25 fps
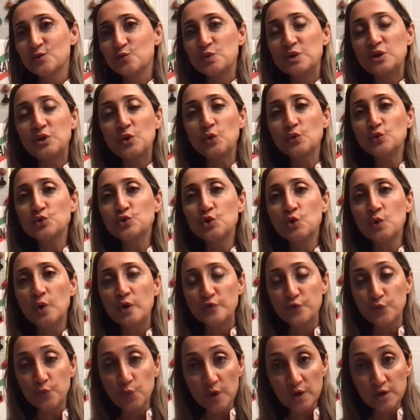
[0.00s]
We don't know
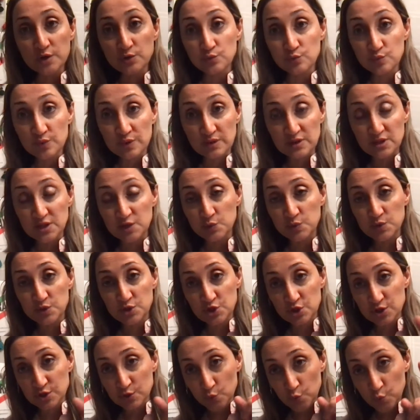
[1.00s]
if one, there
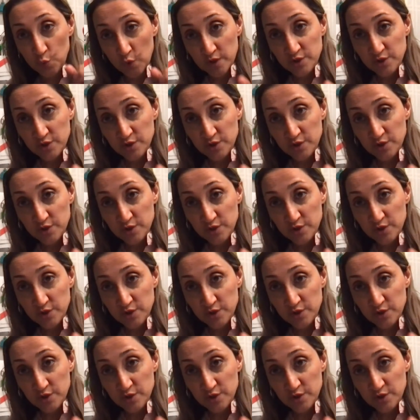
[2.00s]
was just